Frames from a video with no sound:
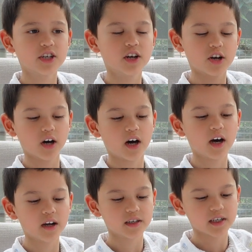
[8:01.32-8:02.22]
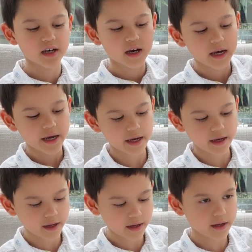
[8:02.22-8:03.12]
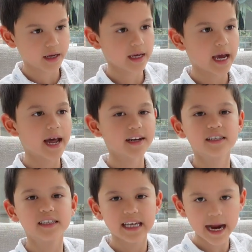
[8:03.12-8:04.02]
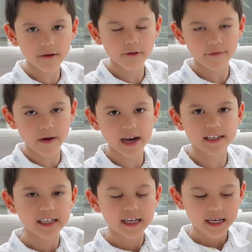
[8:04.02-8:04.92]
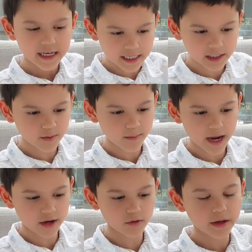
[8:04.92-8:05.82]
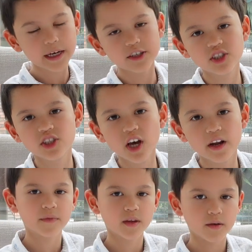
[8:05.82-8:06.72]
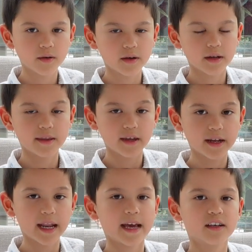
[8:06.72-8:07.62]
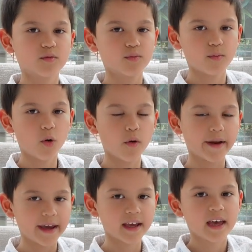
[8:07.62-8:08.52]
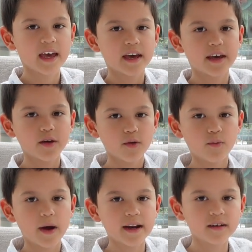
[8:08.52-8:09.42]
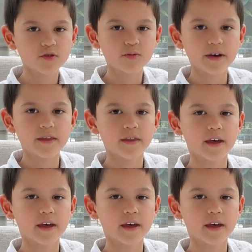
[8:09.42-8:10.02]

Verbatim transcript: to cut he had to sacrifice Ismail, his son. The next morning, he went with